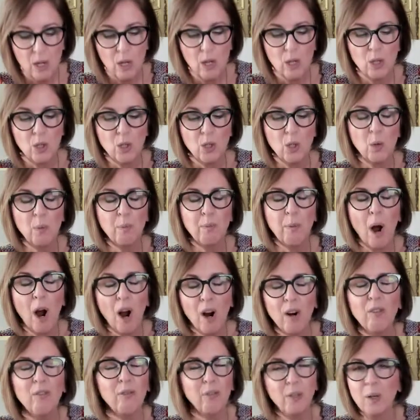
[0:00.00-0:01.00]

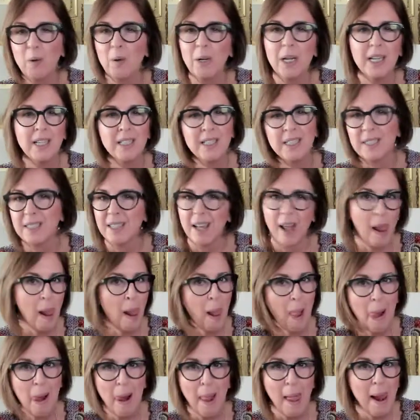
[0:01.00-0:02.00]
superfluous
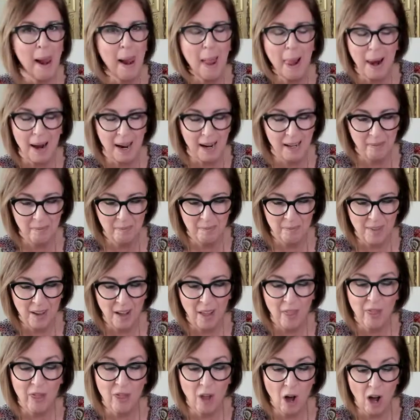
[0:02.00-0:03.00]

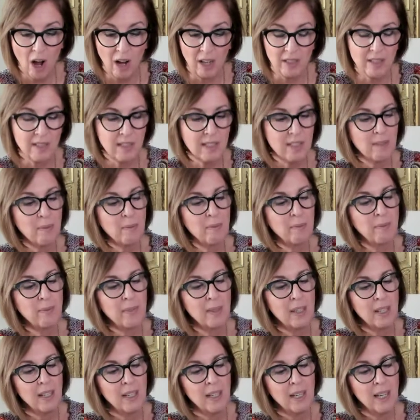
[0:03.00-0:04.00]
thoughts
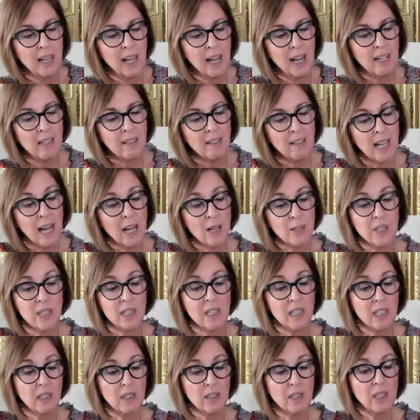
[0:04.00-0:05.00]
and allow
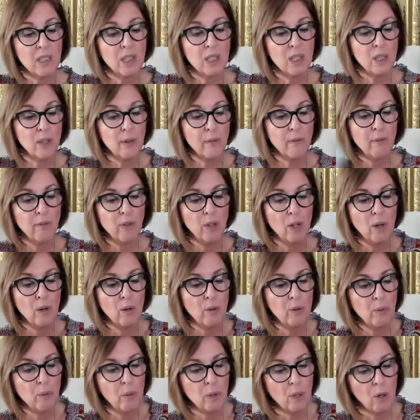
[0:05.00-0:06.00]
stillness to flow
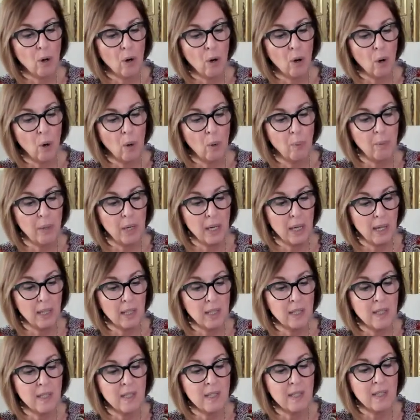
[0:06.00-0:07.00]
through your whole being.
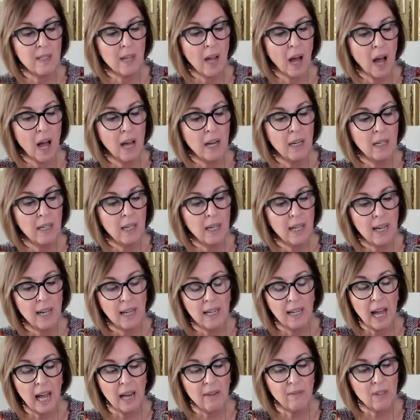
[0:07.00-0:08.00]
This is not
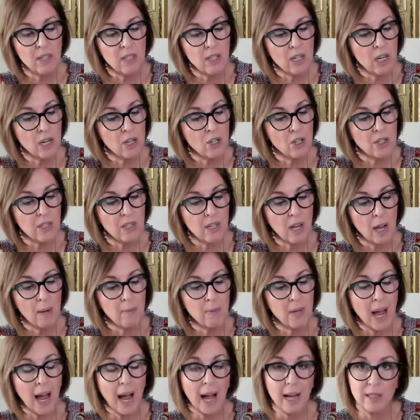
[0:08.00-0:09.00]
an advantageous time
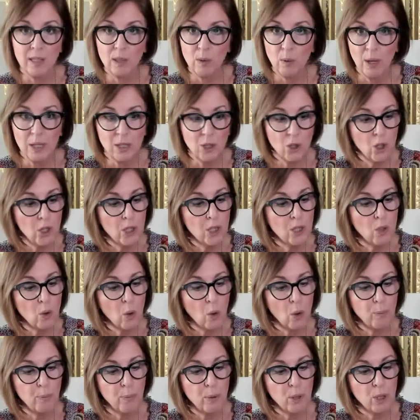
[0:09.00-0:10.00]
to ask questions
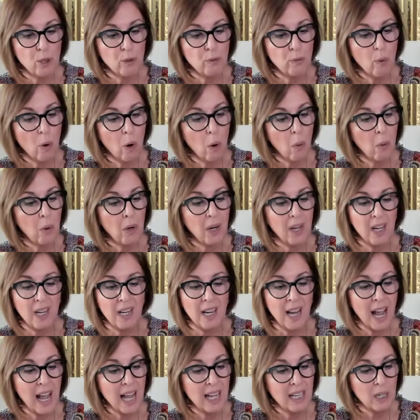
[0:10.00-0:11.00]
or push forward
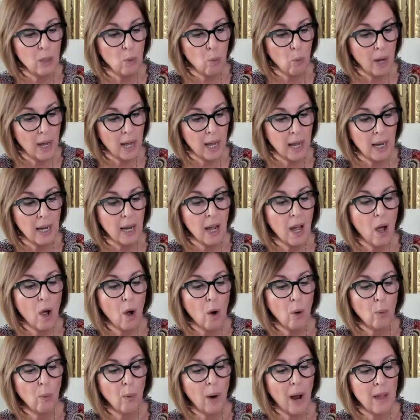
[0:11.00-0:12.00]
in any way.
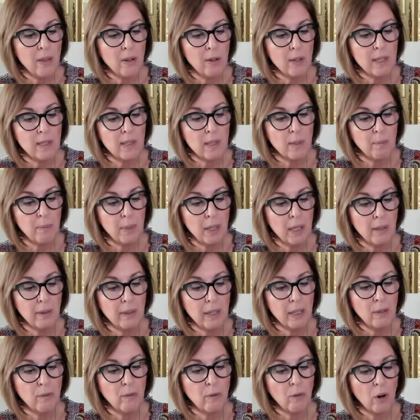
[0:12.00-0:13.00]
Rather, it's a
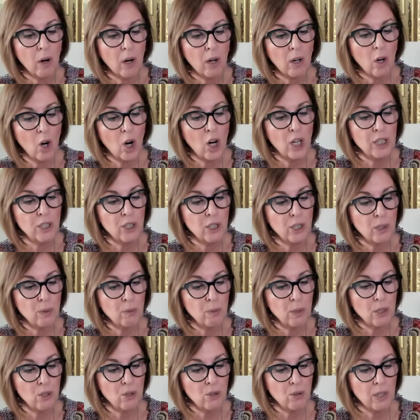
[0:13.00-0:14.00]
period for a conscious
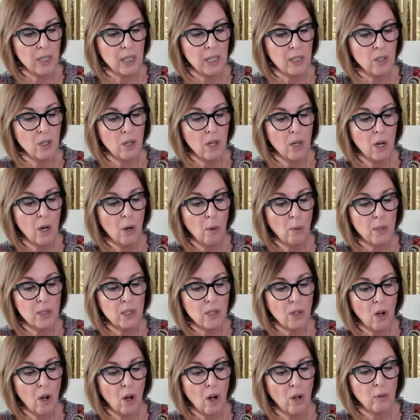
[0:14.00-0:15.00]
retreat.
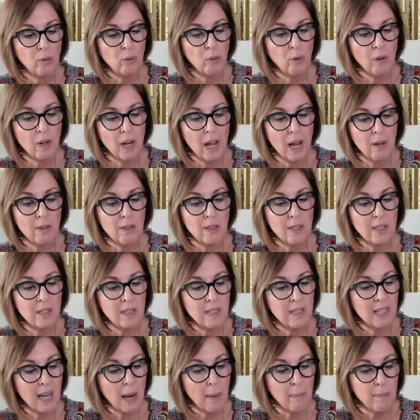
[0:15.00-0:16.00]
What's called for now is to
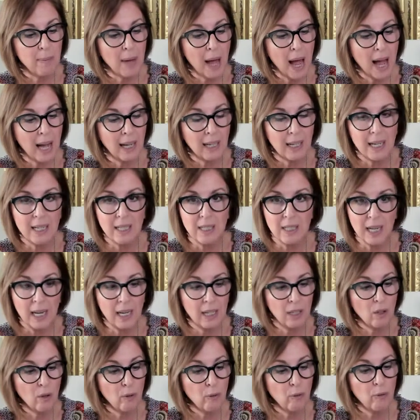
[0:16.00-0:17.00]
step back and
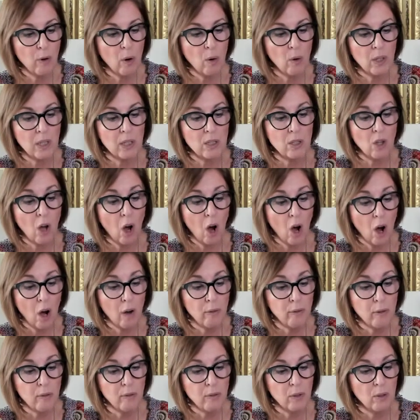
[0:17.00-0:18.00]
take your focus
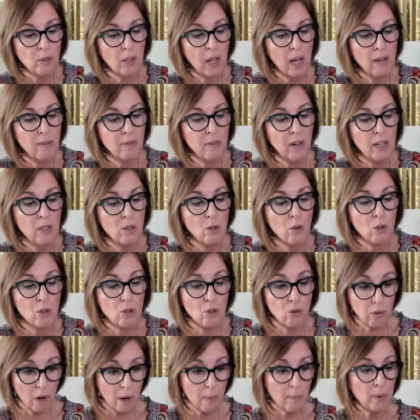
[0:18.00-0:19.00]
off of your life and your
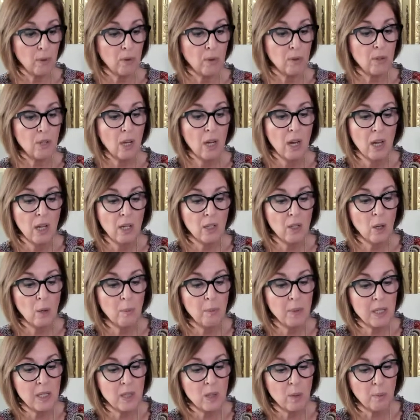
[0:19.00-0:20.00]
troubles. You'll
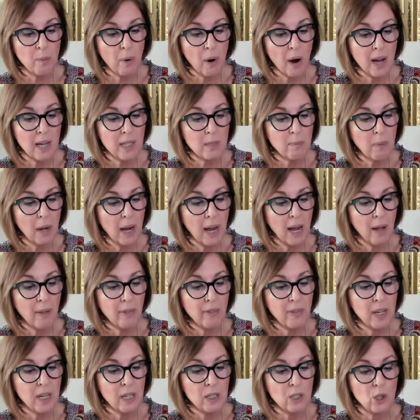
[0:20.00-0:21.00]
be surprised by how
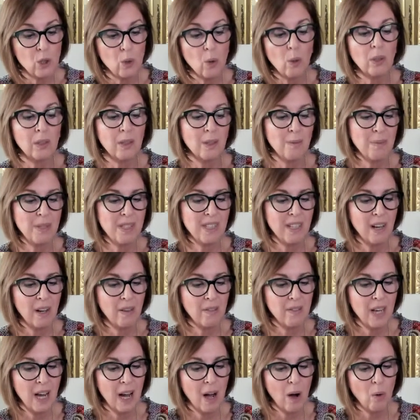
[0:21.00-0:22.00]
things sort
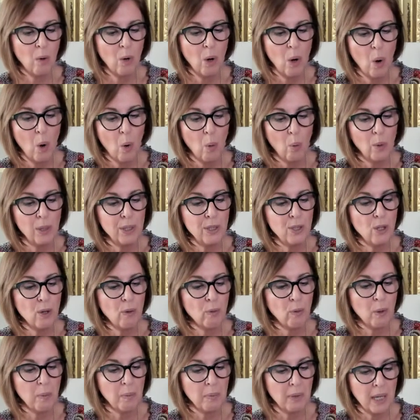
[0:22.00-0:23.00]
themselves out once
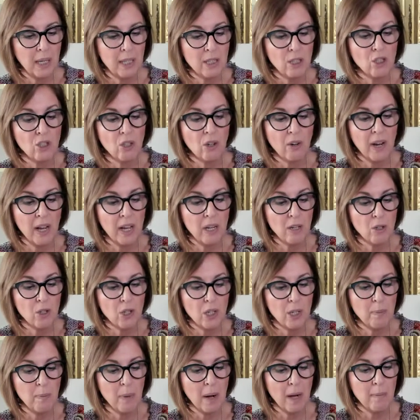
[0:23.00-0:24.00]
you've replenished your
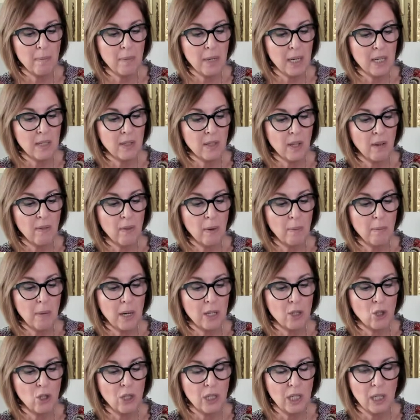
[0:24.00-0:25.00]
energy by means of a
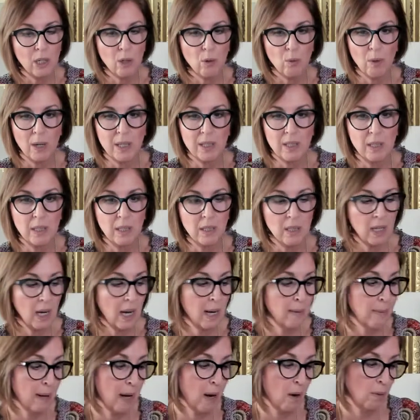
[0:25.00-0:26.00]
much-needed rest and
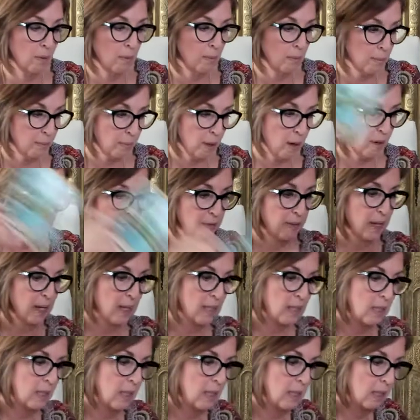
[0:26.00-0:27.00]
timeout.
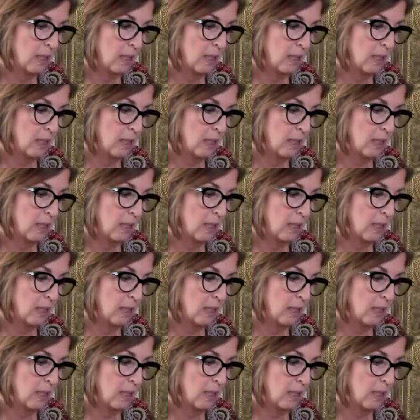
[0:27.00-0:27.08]
Perfect.